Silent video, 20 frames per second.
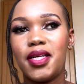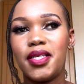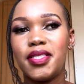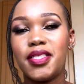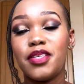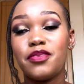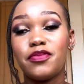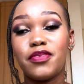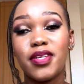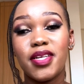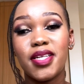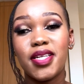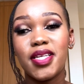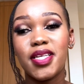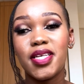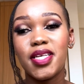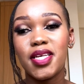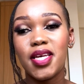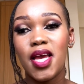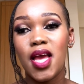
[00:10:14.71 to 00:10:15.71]

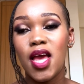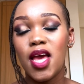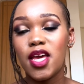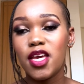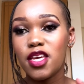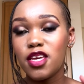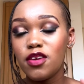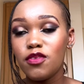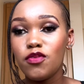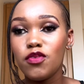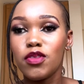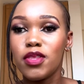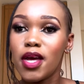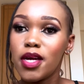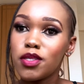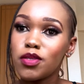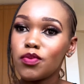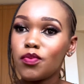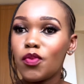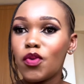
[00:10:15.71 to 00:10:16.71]
definitely give you
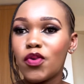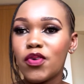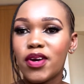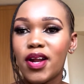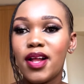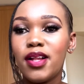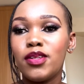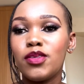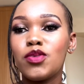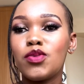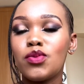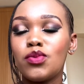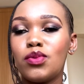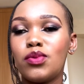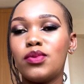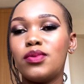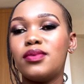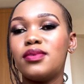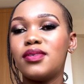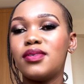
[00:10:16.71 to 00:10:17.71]
that morale to